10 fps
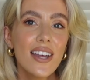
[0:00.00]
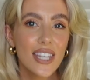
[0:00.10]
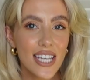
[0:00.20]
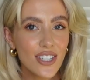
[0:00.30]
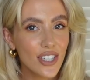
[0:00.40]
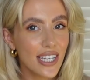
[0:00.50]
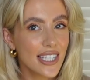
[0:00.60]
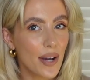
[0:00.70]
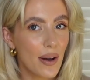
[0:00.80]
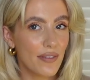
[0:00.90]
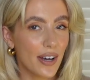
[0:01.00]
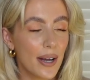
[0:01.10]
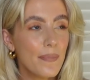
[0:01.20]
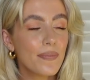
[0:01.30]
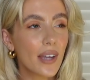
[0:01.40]
These jeans,
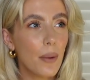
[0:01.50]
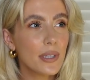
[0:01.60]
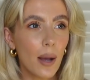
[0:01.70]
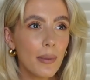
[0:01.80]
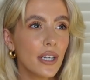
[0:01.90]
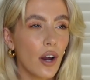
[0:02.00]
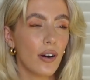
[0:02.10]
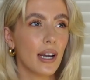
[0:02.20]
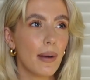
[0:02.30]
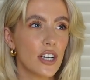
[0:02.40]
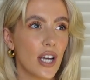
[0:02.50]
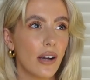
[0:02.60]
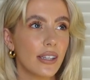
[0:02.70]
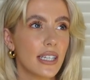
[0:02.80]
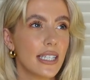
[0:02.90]
however, I was umming and ahhing about
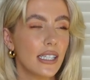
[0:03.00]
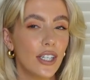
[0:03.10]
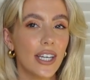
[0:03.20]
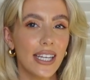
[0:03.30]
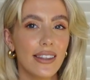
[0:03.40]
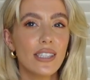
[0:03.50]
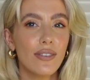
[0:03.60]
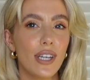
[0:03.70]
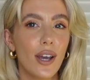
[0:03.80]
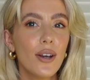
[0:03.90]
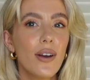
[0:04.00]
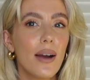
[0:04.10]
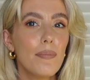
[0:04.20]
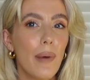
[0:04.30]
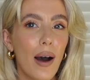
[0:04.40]
sharing this look in this video,
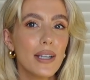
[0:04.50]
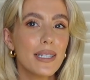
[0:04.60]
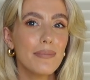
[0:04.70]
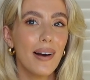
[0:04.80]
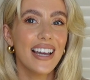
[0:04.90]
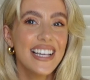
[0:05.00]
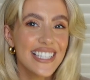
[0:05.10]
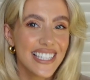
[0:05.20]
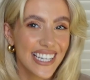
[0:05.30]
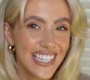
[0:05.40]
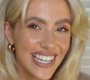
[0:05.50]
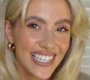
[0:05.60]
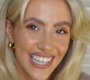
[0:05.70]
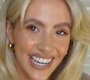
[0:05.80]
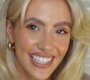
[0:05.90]
but my skinny
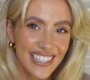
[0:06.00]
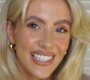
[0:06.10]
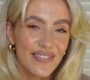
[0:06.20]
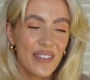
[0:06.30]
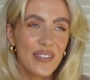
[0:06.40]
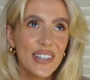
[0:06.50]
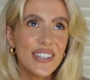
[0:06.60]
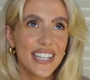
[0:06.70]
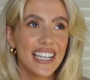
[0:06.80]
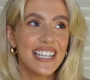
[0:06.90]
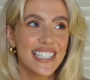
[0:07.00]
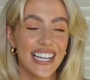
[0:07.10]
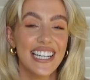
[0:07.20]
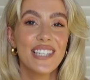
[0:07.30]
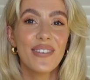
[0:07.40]
jeans, my blue skinny
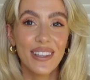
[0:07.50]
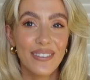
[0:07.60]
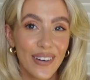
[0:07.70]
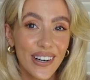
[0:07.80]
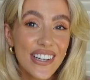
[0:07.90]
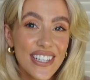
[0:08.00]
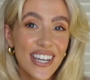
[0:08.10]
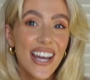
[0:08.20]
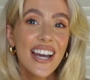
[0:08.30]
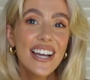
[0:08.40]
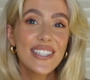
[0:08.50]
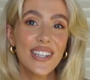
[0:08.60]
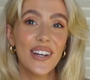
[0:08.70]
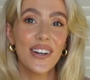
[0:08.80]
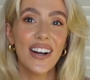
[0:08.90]
jeans, were in the wash.
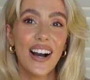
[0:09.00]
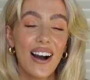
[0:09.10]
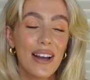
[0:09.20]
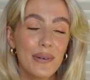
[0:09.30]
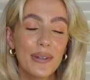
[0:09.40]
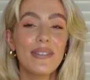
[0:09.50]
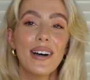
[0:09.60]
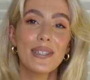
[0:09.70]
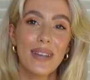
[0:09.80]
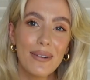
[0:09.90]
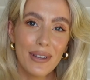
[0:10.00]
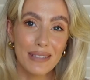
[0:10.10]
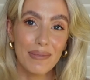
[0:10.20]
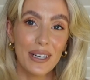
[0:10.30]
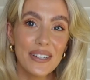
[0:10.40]
So I wore them last week with
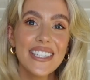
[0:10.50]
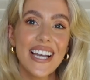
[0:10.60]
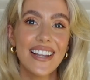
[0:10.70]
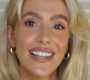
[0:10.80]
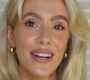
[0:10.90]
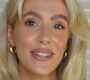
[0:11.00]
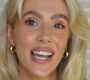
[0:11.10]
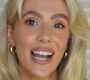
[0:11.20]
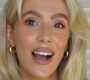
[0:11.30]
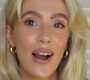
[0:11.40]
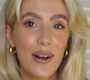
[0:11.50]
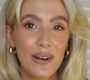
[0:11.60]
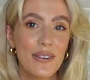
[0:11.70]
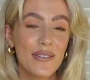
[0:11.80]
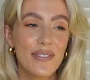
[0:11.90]
the boots, and then I was like,
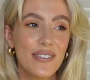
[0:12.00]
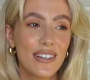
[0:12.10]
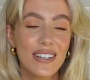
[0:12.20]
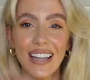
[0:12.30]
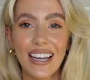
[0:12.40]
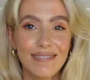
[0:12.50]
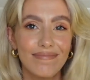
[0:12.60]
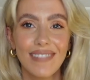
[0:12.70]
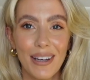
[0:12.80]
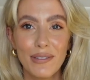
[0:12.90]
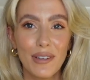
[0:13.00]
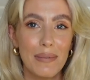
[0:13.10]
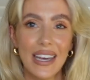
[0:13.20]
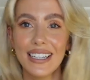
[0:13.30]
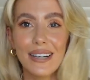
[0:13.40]
oh, like I was
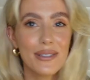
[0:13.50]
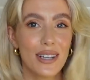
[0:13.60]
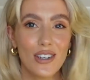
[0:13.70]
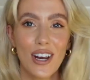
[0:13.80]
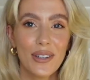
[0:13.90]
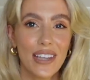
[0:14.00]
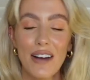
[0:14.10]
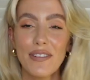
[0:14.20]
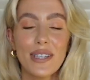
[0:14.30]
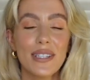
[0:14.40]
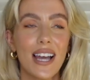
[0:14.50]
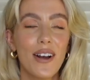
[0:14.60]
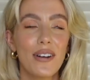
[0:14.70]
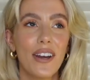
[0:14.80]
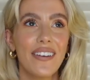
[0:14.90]
filming, I was trying on the outfits, I was like,
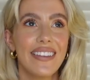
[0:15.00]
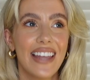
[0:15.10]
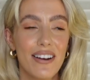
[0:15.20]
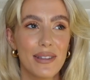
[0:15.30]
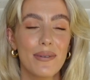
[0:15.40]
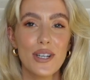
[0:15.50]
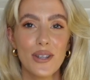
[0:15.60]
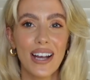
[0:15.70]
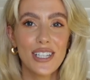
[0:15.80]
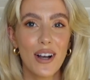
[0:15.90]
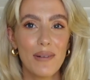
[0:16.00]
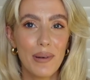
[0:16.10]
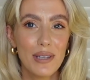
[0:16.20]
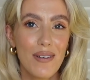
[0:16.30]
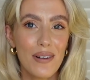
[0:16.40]
oh no, they're in the wash, so I actually can't
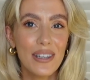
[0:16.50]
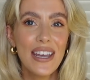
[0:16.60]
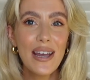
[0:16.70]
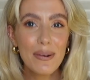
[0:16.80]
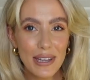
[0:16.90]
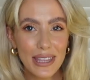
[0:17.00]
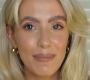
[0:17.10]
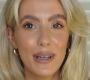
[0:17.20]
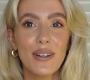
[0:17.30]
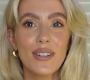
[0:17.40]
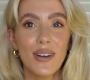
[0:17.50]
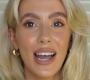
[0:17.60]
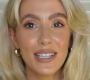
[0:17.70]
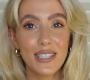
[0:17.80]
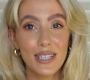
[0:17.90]
put them on with the boots. So I
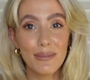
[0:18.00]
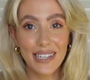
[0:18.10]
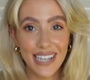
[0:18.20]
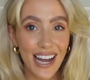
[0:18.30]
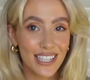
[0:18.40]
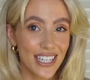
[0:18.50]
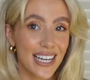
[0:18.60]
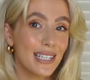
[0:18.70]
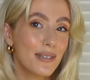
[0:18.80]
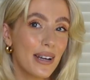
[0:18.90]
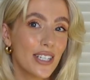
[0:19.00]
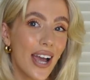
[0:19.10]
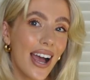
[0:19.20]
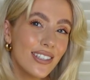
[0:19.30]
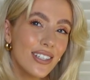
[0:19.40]
had to use my dad jeans, which,
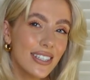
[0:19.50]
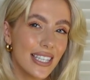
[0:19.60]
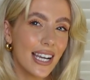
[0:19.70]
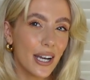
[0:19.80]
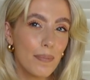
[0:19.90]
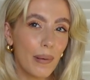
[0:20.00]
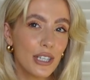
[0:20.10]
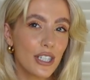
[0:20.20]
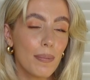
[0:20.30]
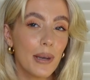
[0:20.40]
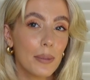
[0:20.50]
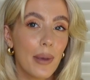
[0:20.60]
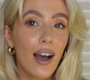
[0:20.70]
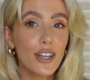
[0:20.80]
as you can see, kind of bunch up a little bit.